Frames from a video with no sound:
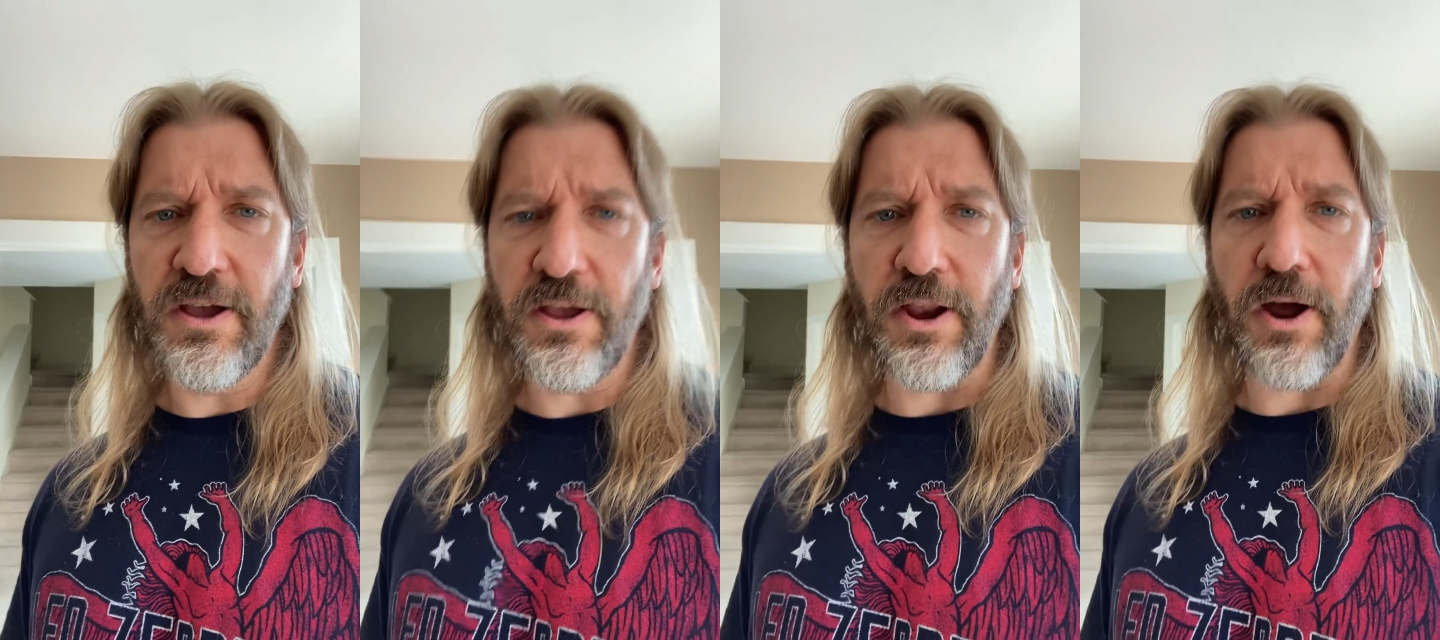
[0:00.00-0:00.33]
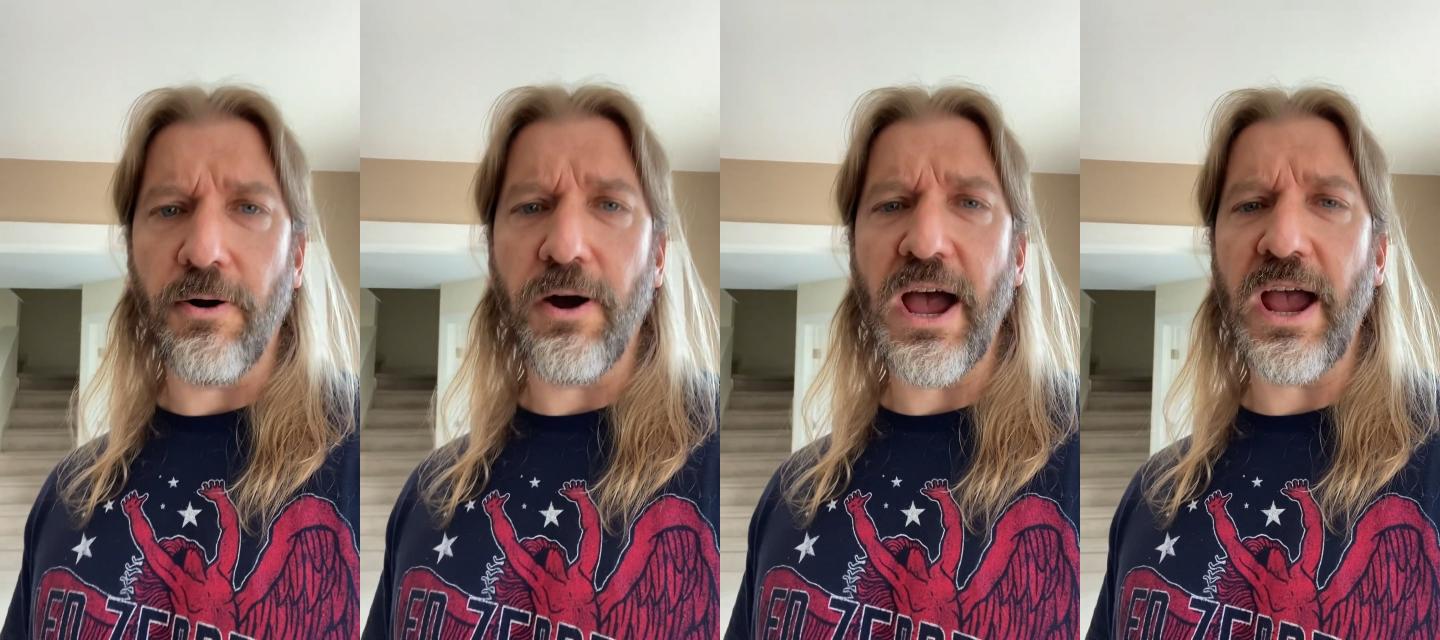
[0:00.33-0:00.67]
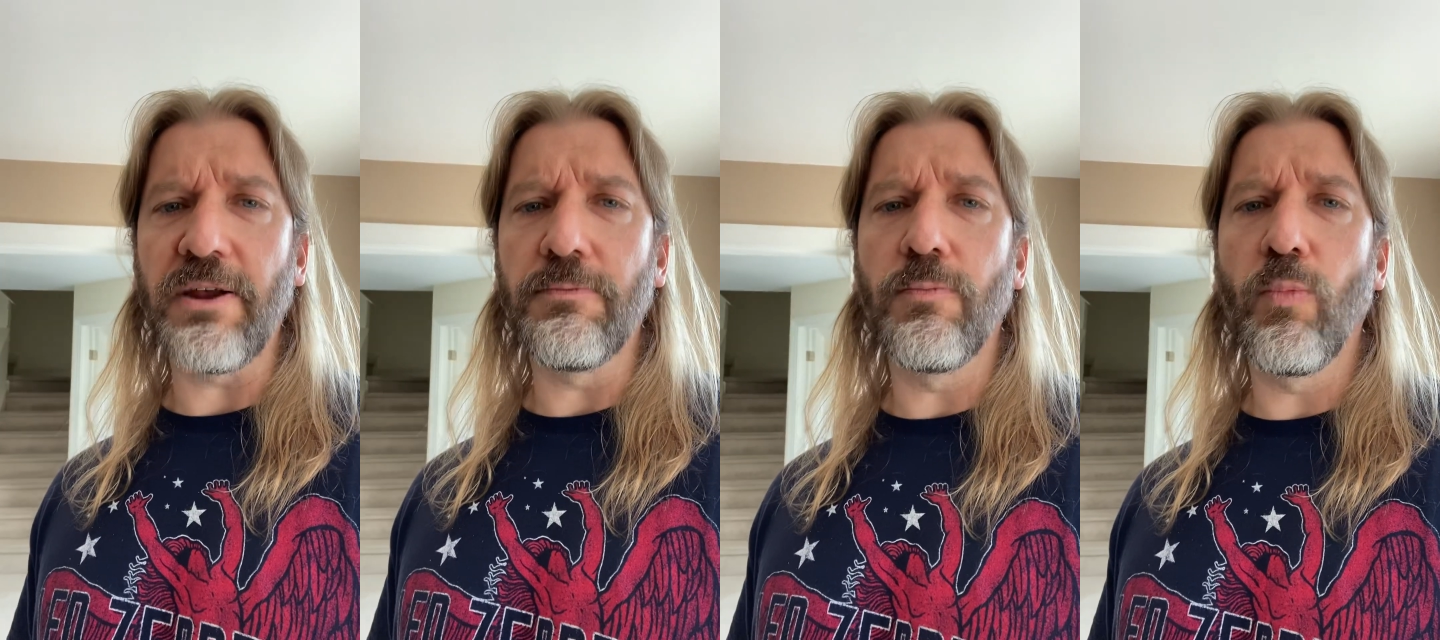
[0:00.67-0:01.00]

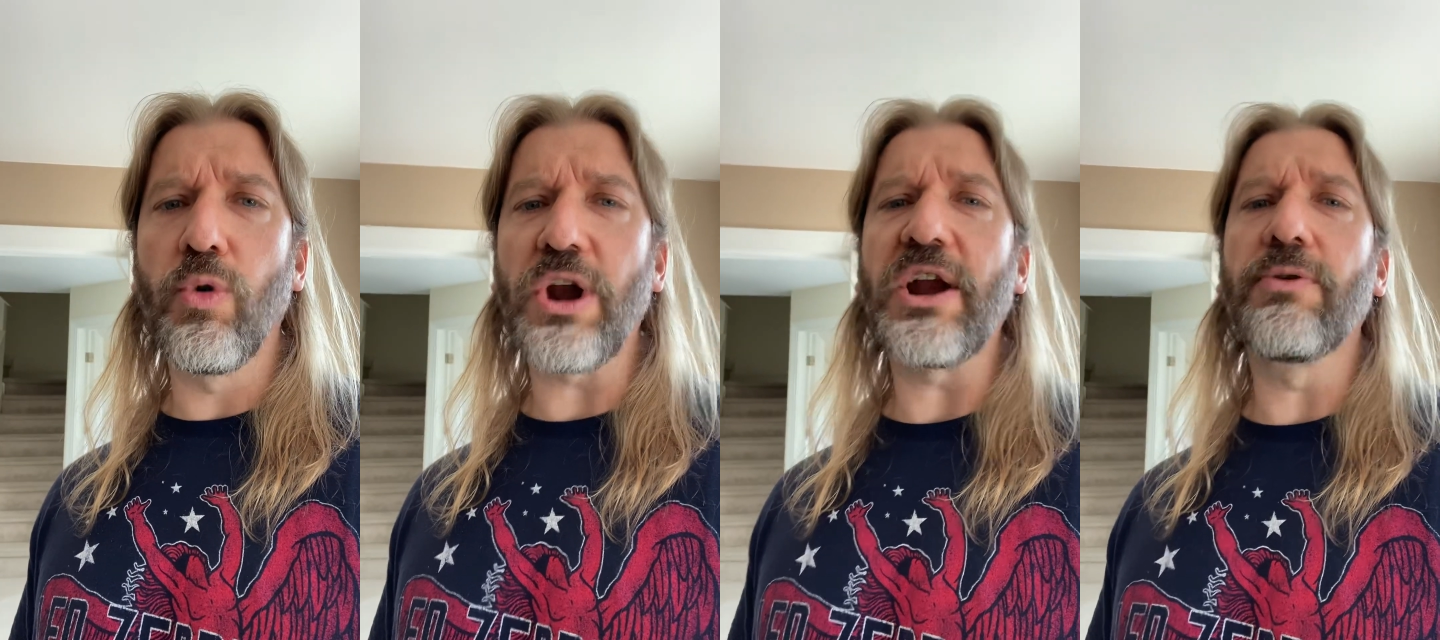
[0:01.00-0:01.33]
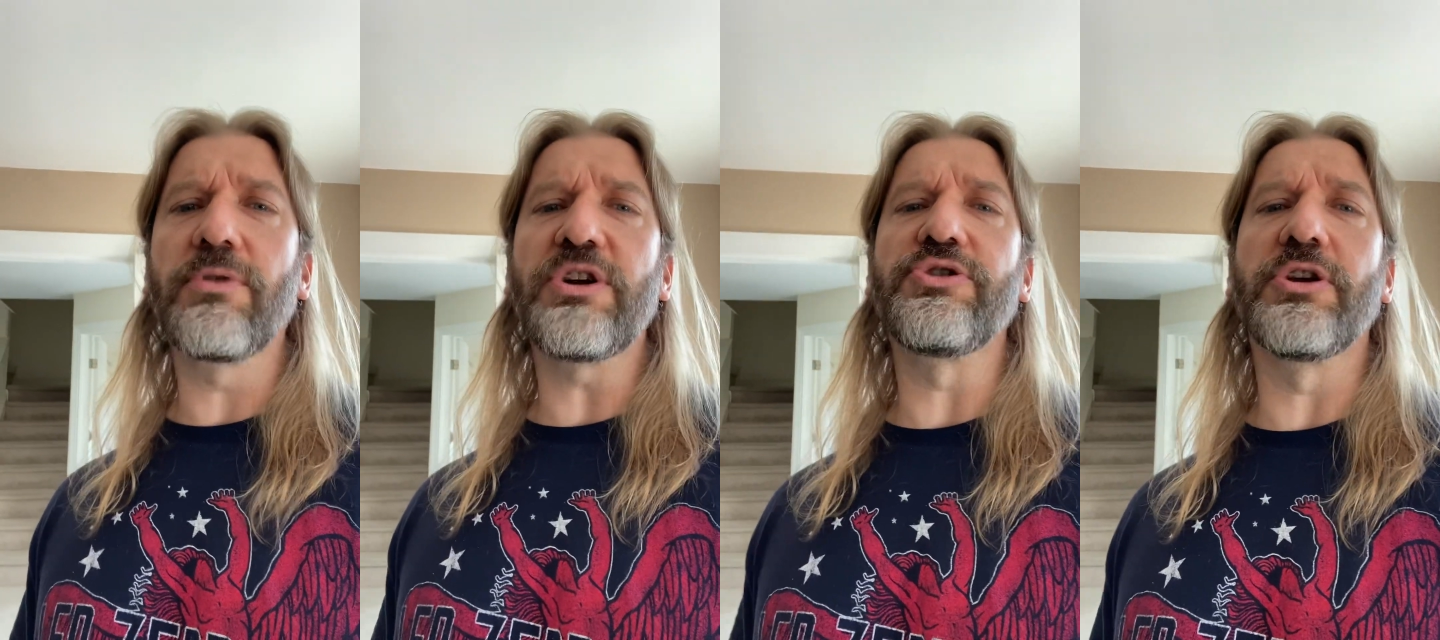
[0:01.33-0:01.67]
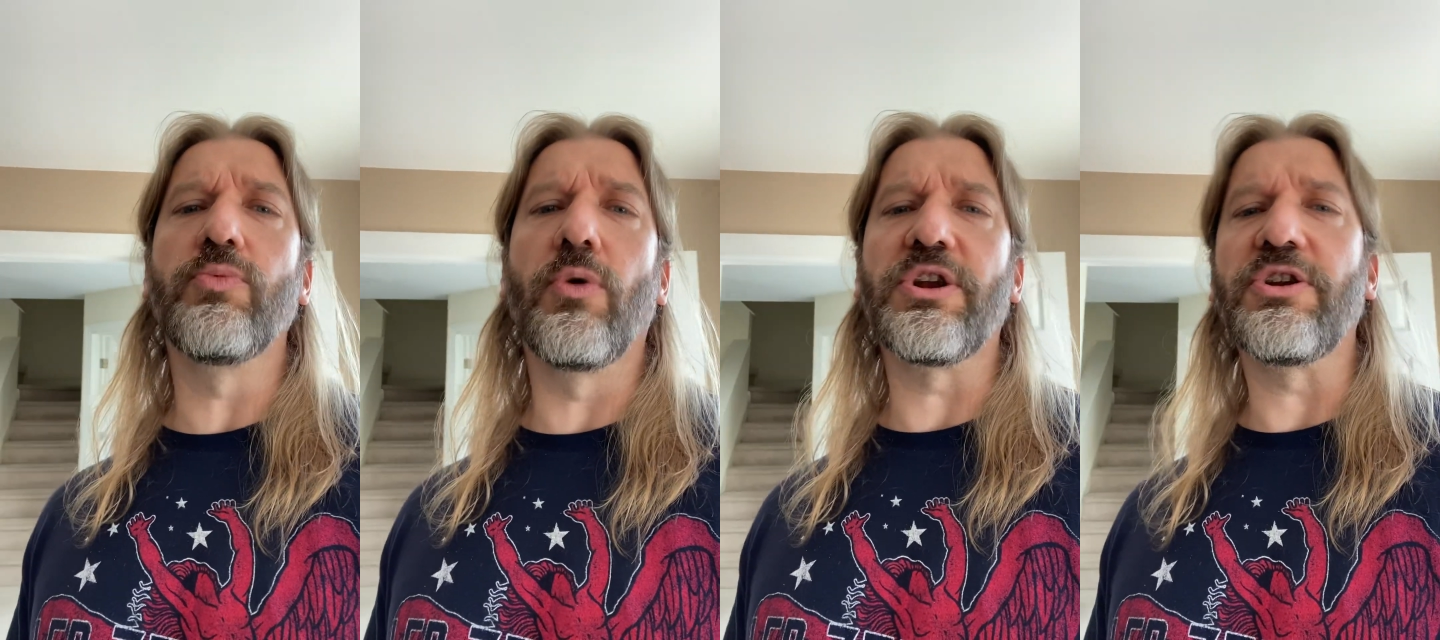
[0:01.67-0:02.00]
and what I
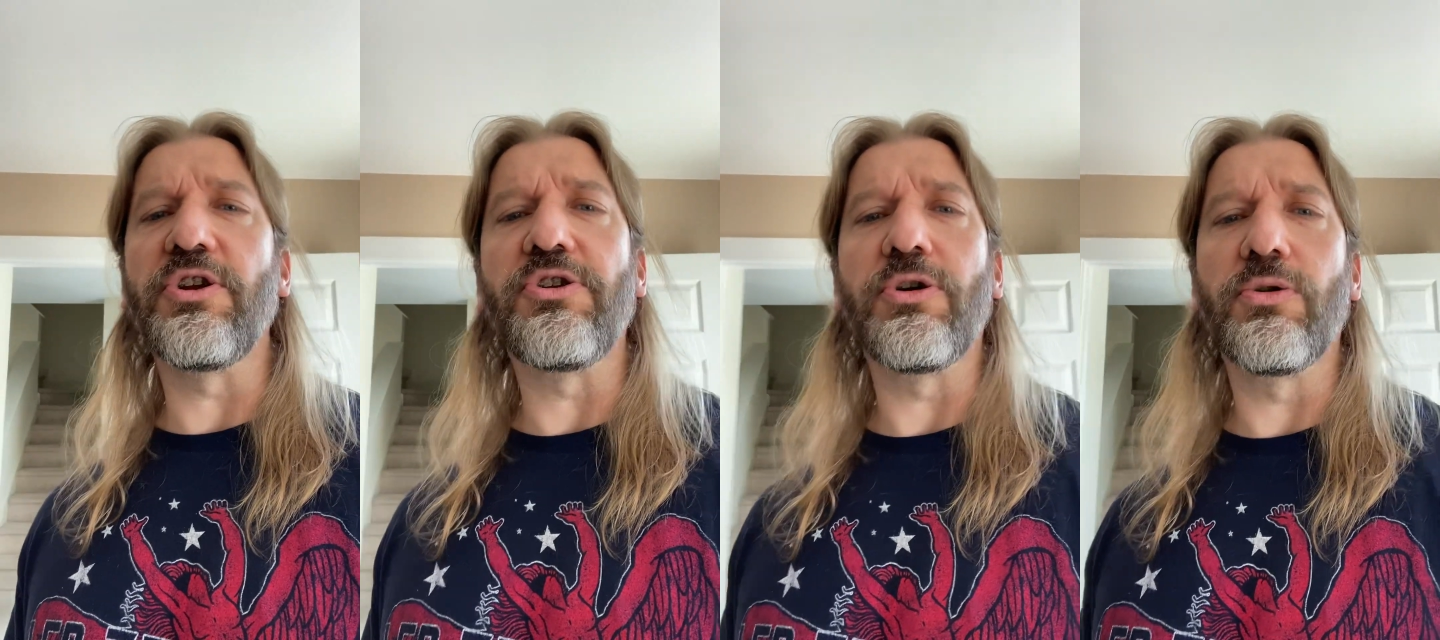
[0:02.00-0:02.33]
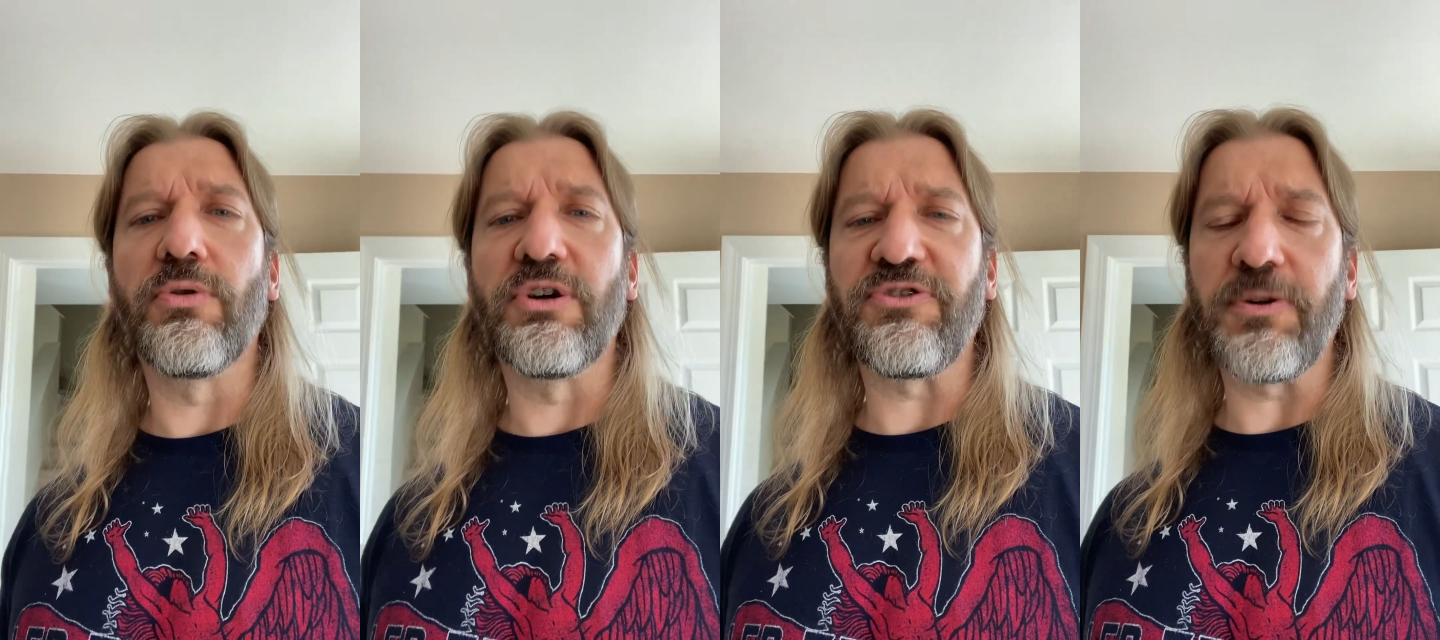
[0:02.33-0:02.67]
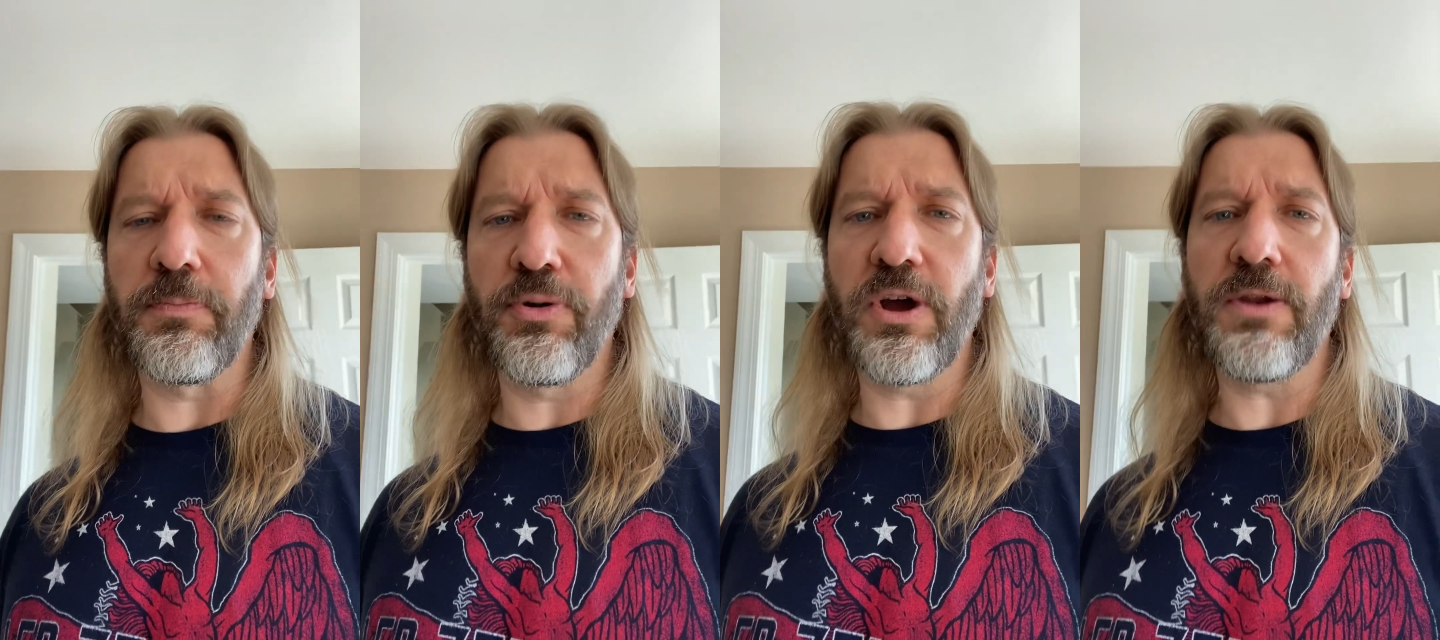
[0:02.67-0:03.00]
originally wanted to do was to
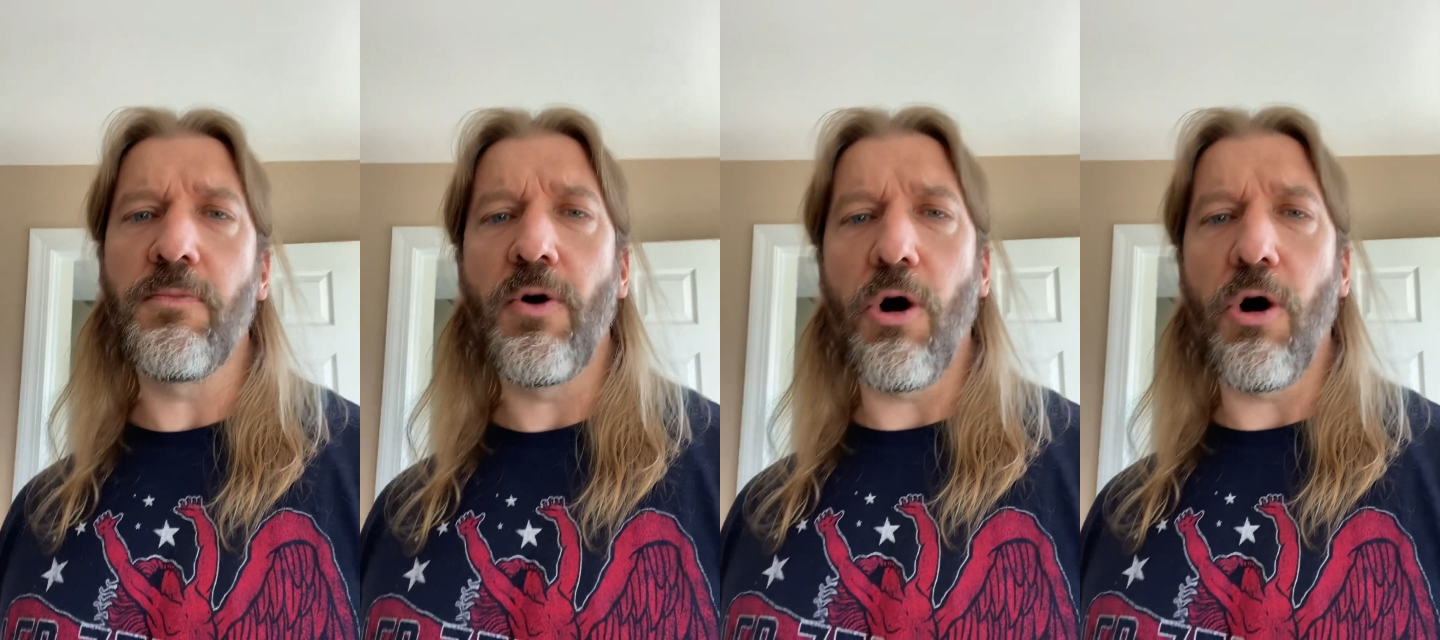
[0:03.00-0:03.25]
put